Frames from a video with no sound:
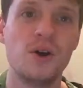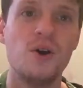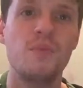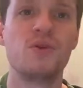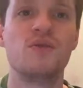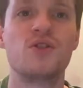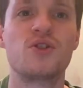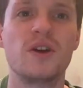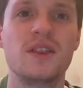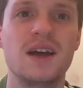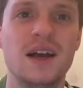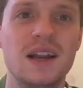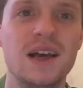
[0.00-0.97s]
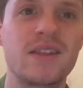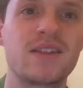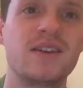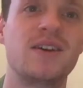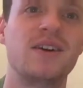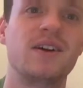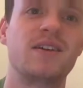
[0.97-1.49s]
I hope you've enjoyed that
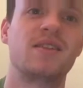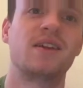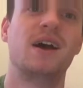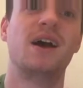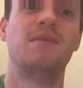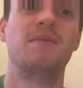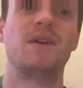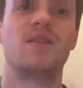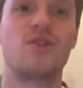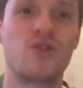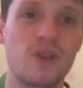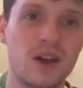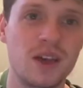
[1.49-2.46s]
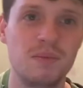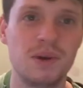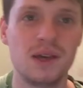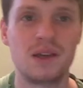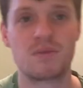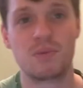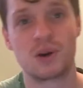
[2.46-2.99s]
lesson, guys. It's a tricky
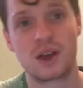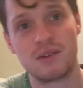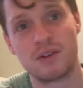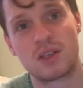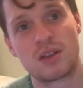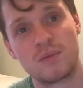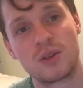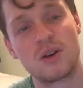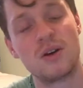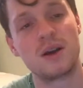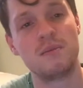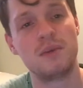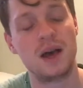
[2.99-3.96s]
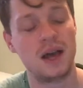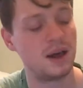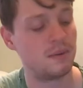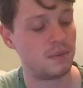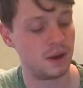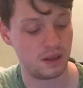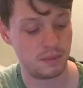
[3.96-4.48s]
piece, but give it some time
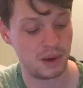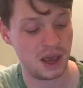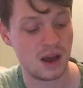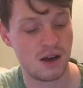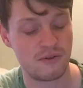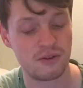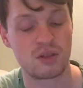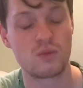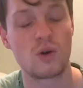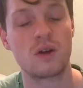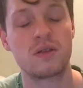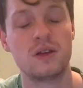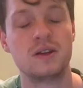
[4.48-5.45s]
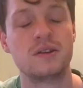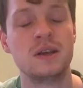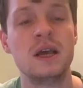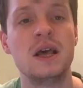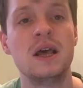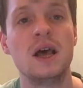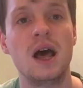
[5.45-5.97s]
and the payoff is worth it.
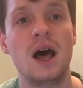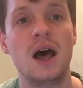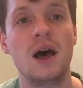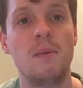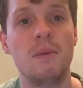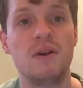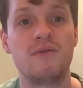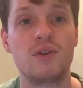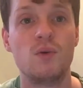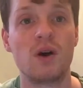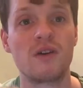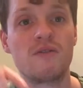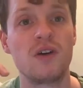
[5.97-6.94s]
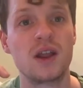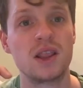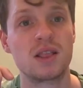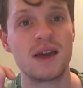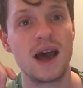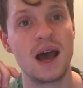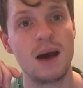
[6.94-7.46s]
If you want to find the
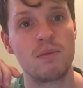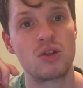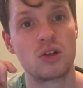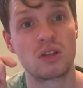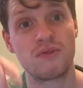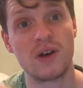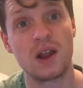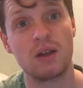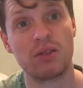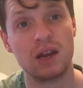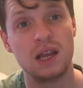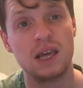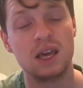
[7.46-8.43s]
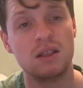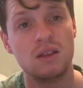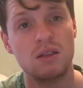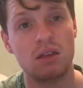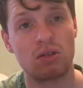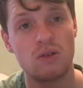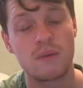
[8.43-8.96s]
tabs, just follow the link in the
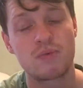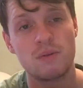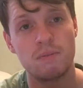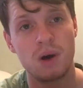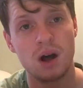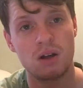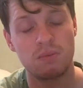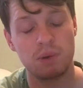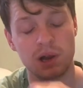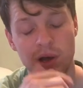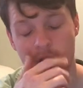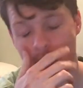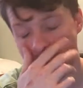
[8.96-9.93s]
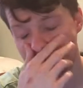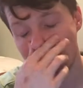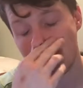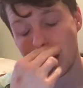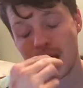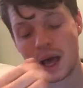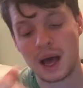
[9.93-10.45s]
description box below,
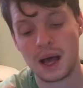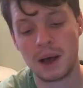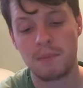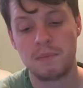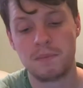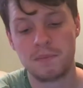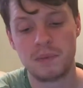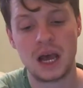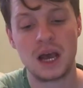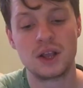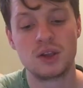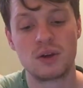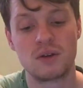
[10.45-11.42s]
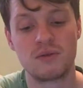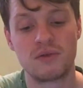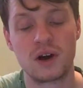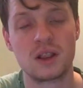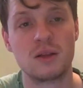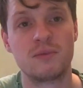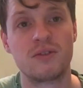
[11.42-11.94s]
and you can
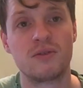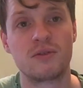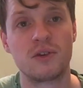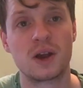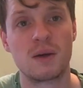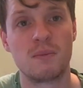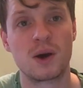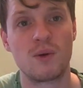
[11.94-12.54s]
find them for free on my